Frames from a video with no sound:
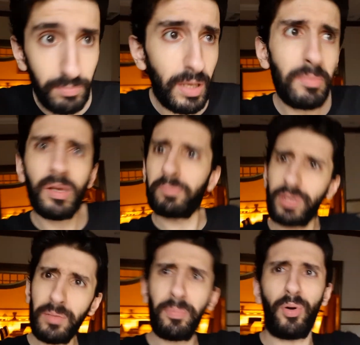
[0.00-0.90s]
Maybe a
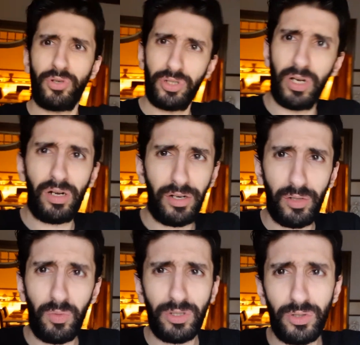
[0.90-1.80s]
big portion are
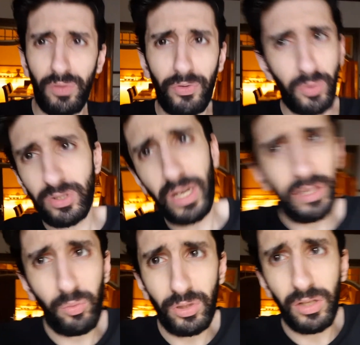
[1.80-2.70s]
Guild Wars two viewers, and I
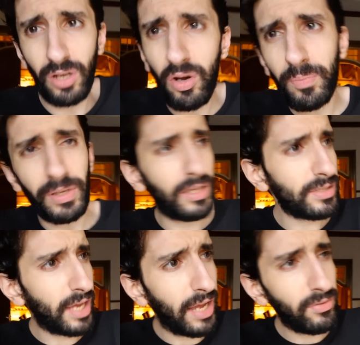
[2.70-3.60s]
wouldn't know because
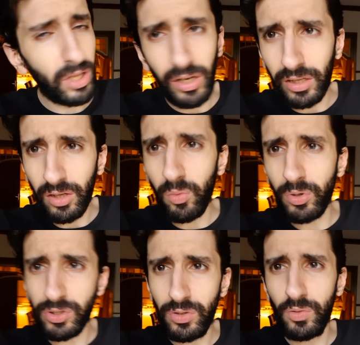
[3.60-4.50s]
I have a lot of Guild
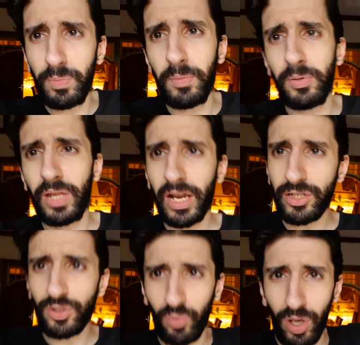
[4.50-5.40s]
Wars two people that
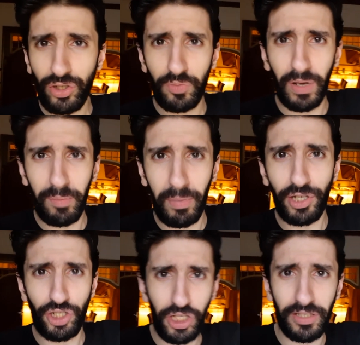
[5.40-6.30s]
actually watch my, my
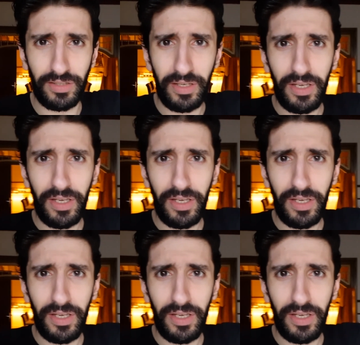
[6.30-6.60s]
shit.